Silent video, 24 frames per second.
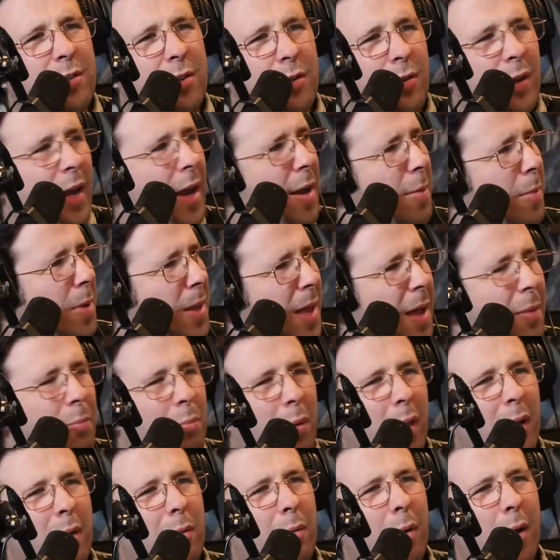who came in that
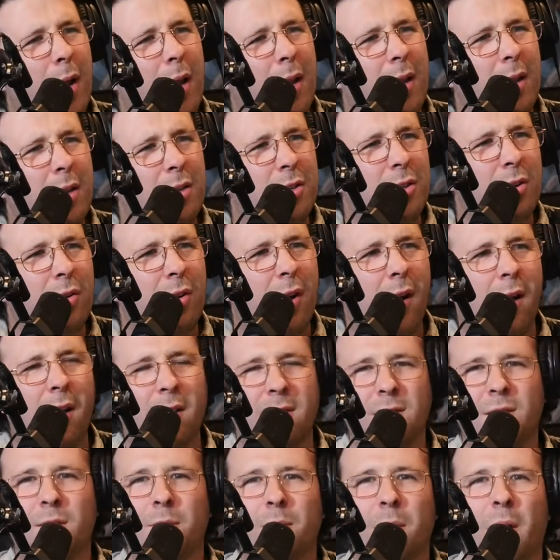Blink-182
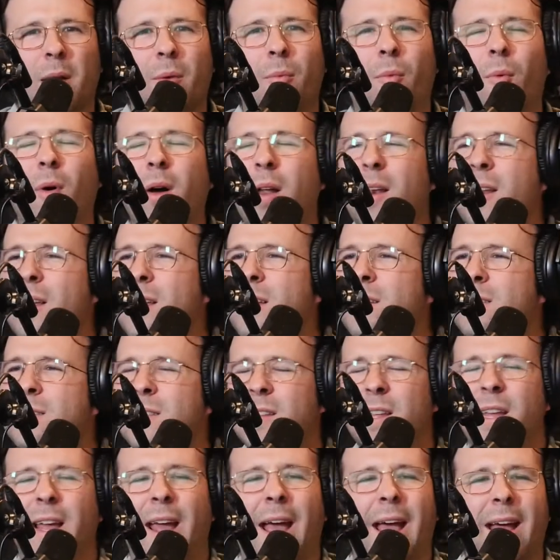costume. Like, what is
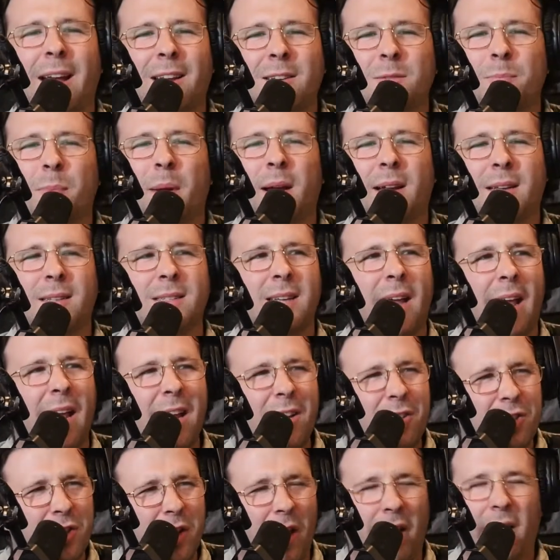the
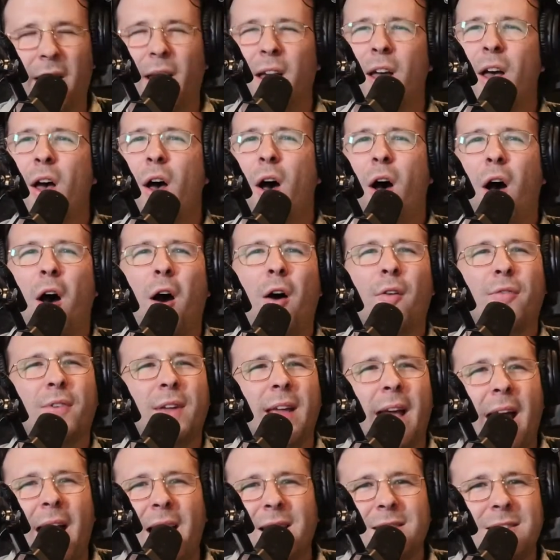expectation of
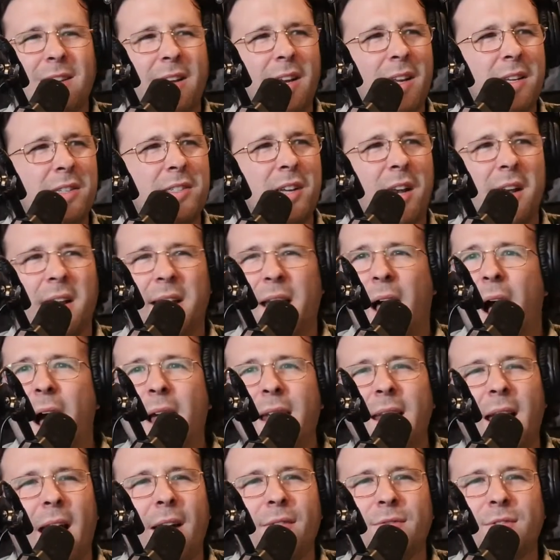Cassidy to
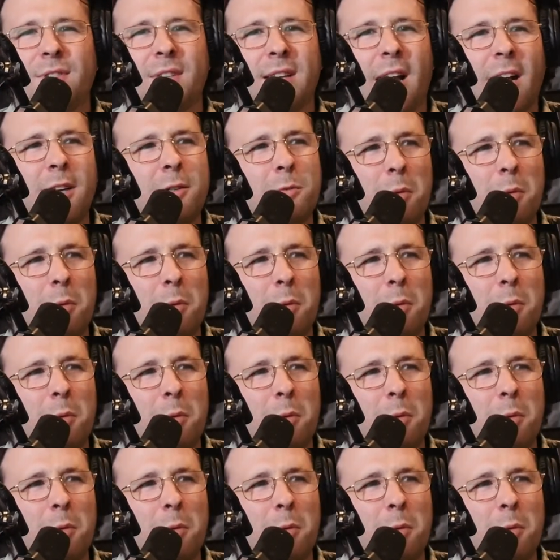not have sex